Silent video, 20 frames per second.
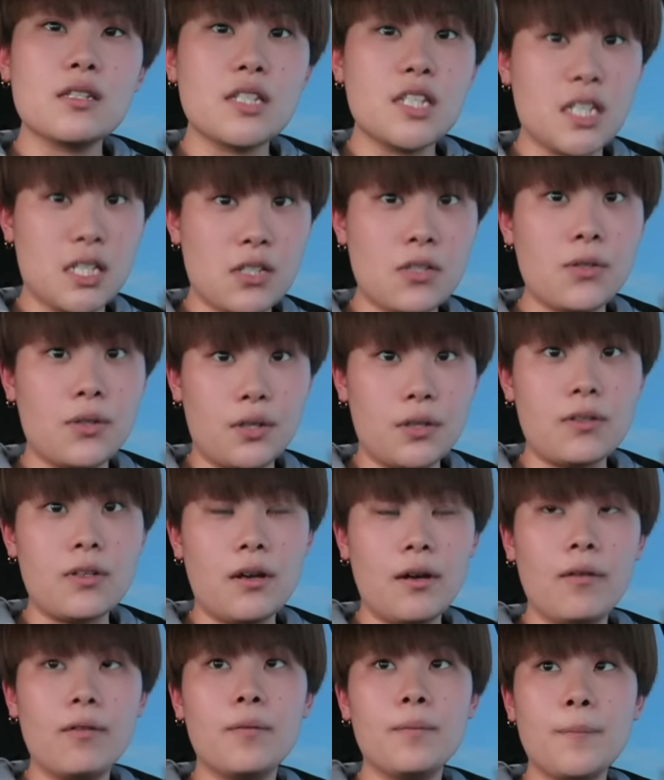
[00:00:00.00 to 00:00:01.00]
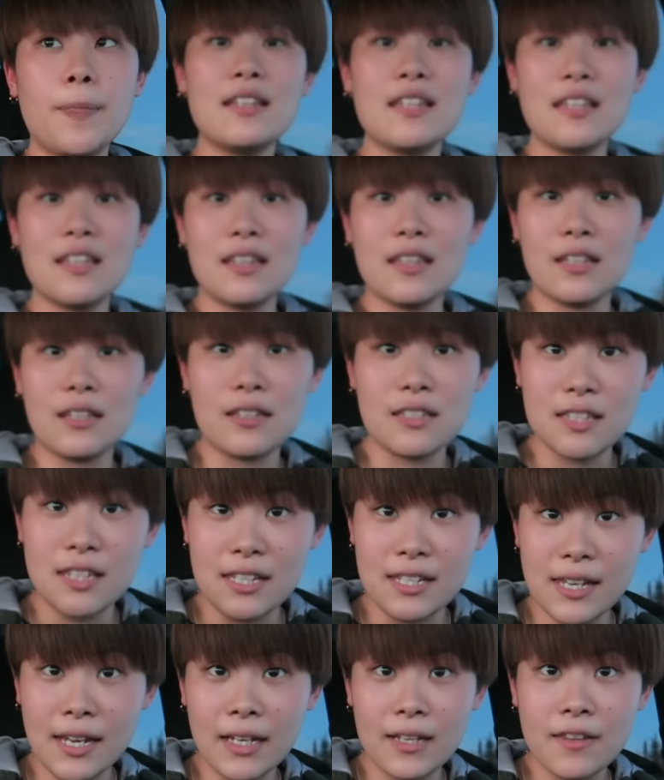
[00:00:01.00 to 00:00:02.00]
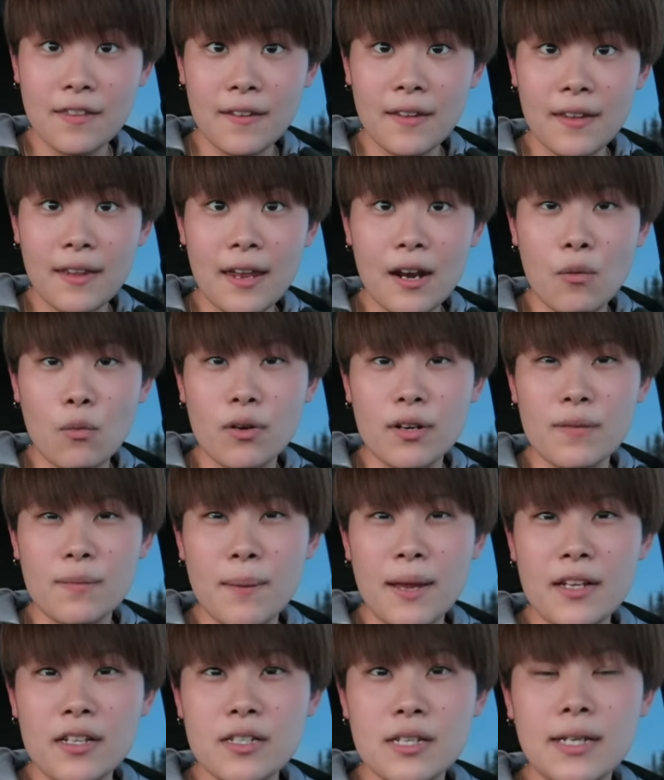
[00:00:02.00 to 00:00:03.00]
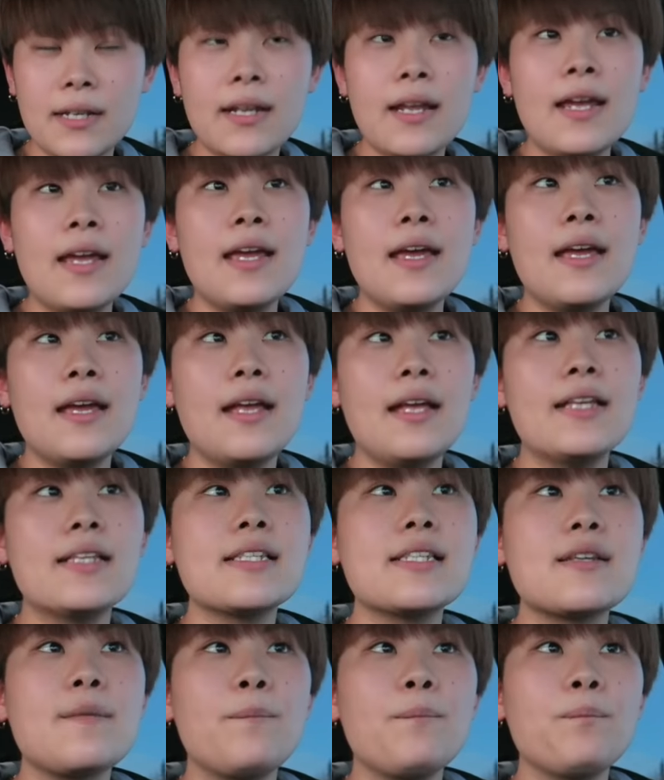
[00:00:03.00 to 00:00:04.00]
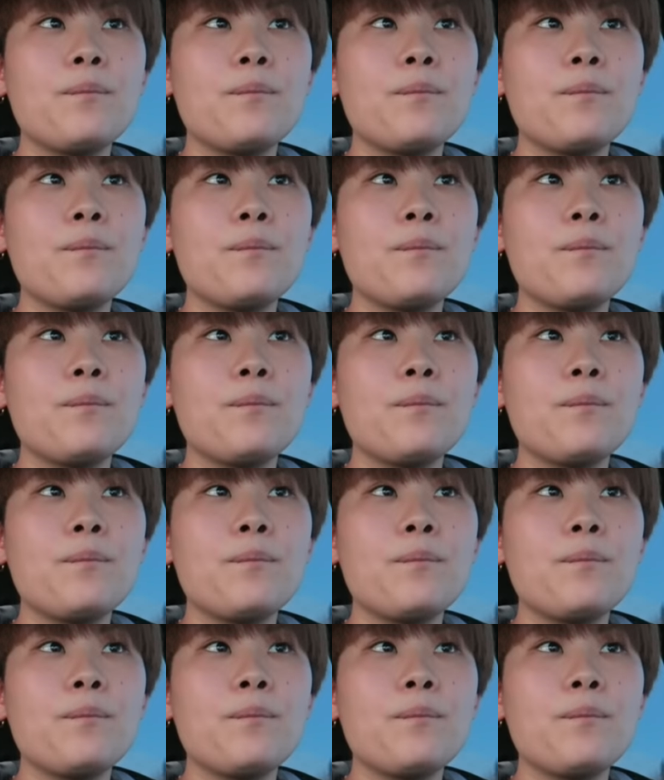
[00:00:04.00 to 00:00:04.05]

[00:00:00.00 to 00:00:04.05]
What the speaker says: Just so you know. The second thing that I want to mention is